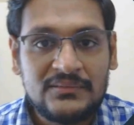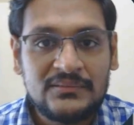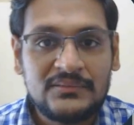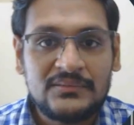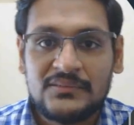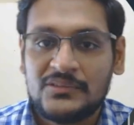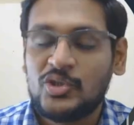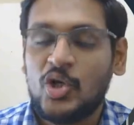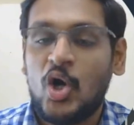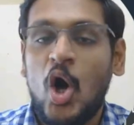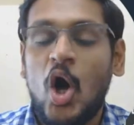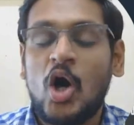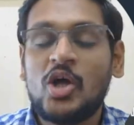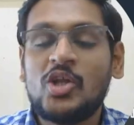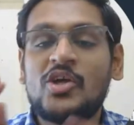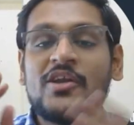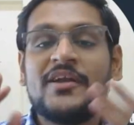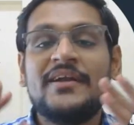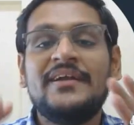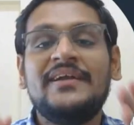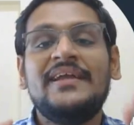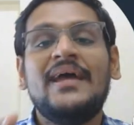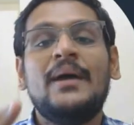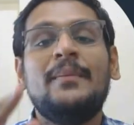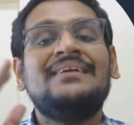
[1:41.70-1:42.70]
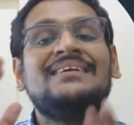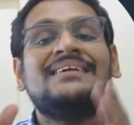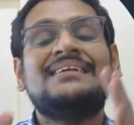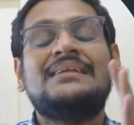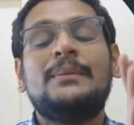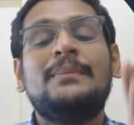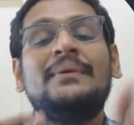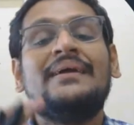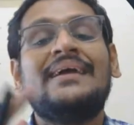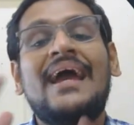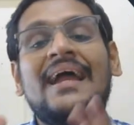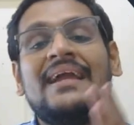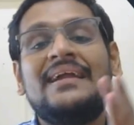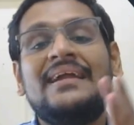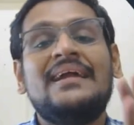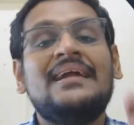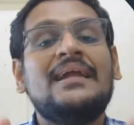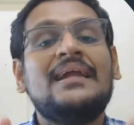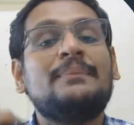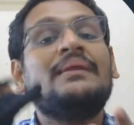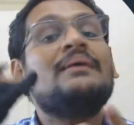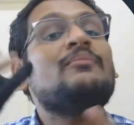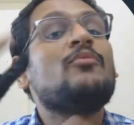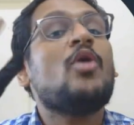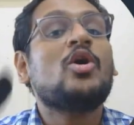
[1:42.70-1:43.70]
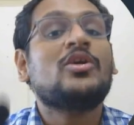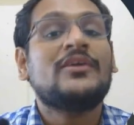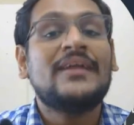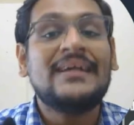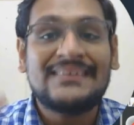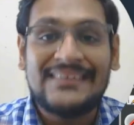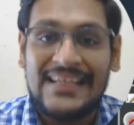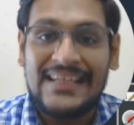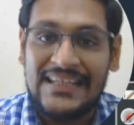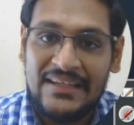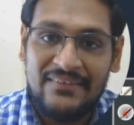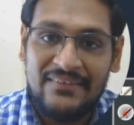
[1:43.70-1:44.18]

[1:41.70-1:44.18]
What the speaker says: So all over India mein jitne bhi candidate apne mock test dene